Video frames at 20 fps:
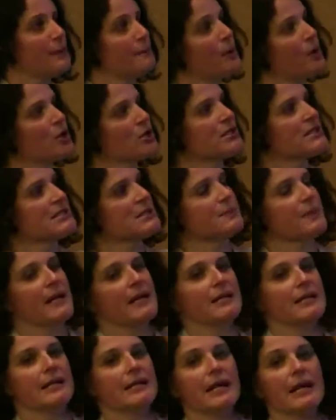
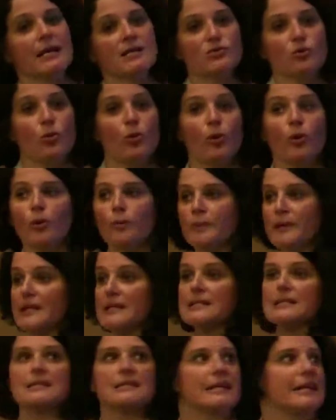participate in has all
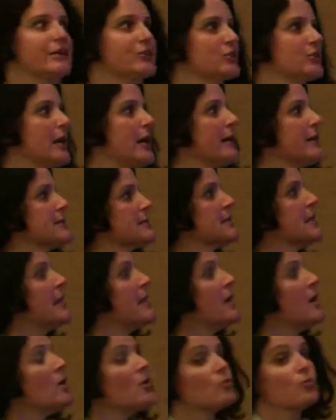been standardized,
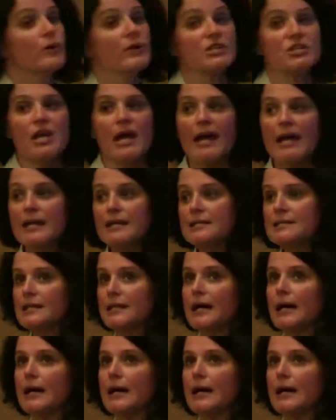which has,